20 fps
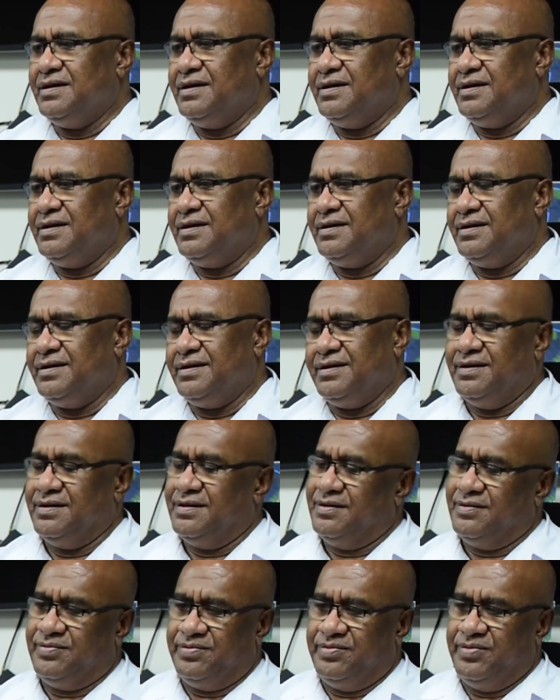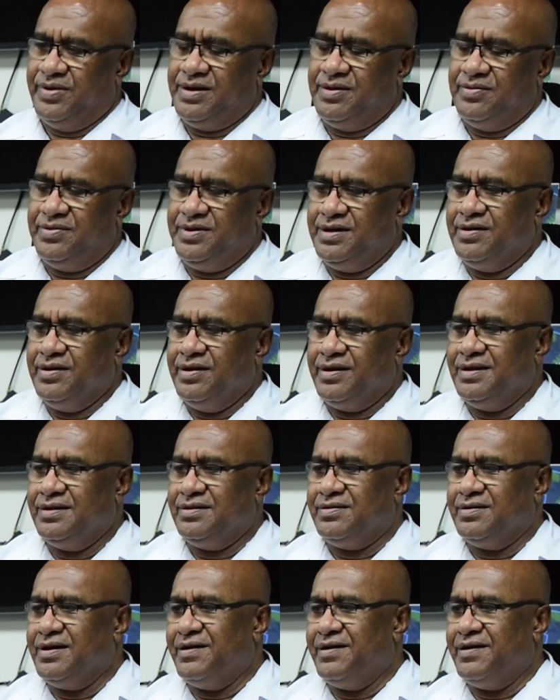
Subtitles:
When we got into